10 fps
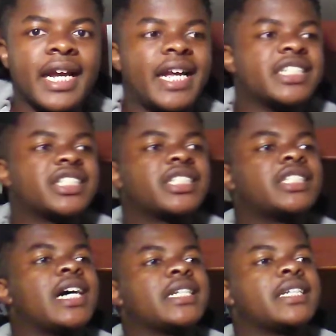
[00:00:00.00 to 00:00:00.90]
and
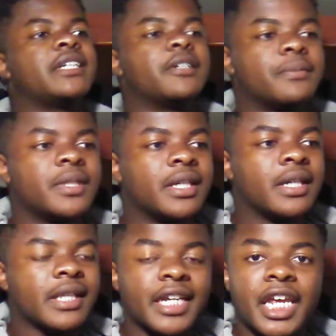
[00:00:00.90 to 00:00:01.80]
shot him
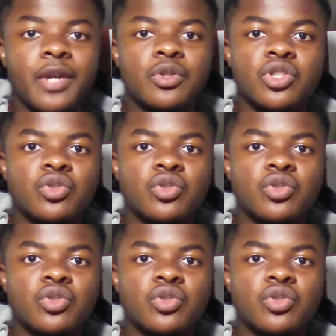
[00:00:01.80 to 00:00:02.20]
like he was